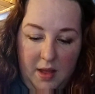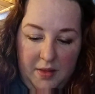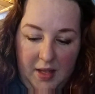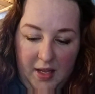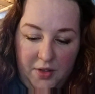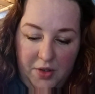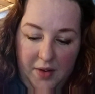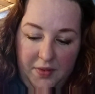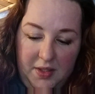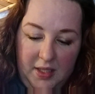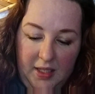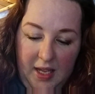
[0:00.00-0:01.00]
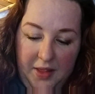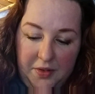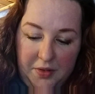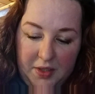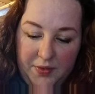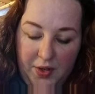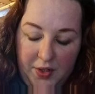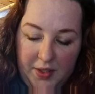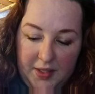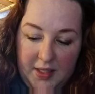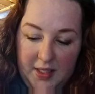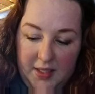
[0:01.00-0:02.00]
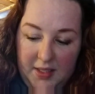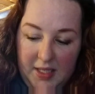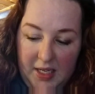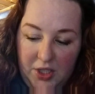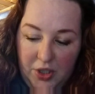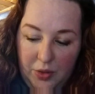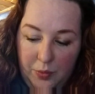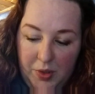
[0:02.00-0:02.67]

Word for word: They had traveled together as far as this station,